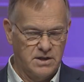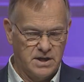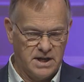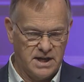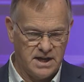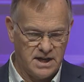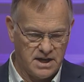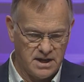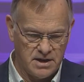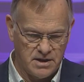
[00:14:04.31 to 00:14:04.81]

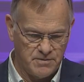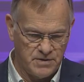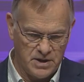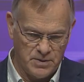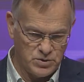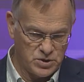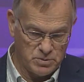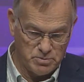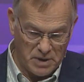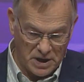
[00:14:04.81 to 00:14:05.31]
Uh,
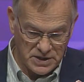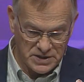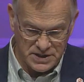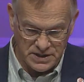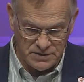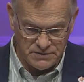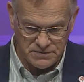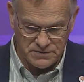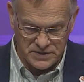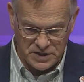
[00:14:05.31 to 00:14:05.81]
it was
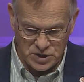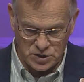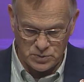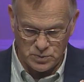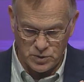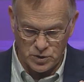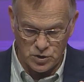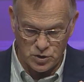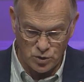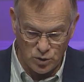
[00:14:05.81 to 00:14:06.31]
abundant.
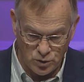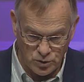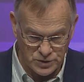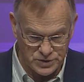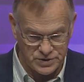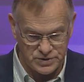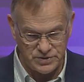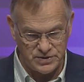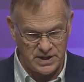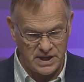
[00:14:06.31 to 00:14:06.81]
Fish were caught.